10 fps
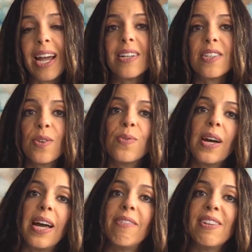Yeah,
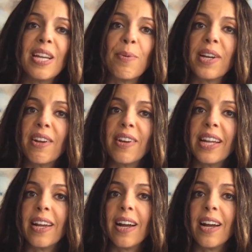so every day we're
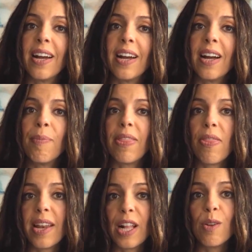hearing that
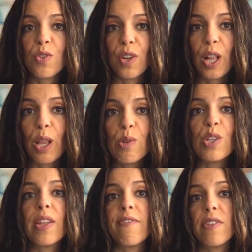they're getting closer and
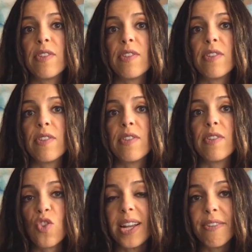closer. They've tried
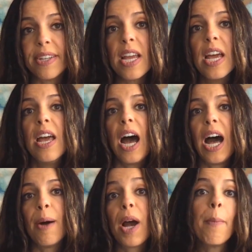different
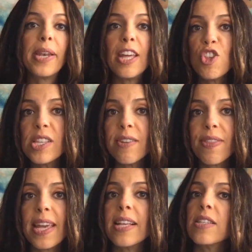combinations
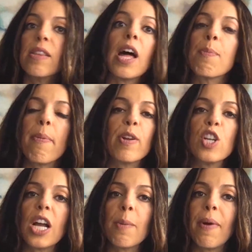of things. A lot of
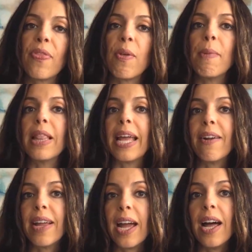people are talking about the
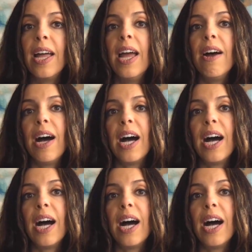malaria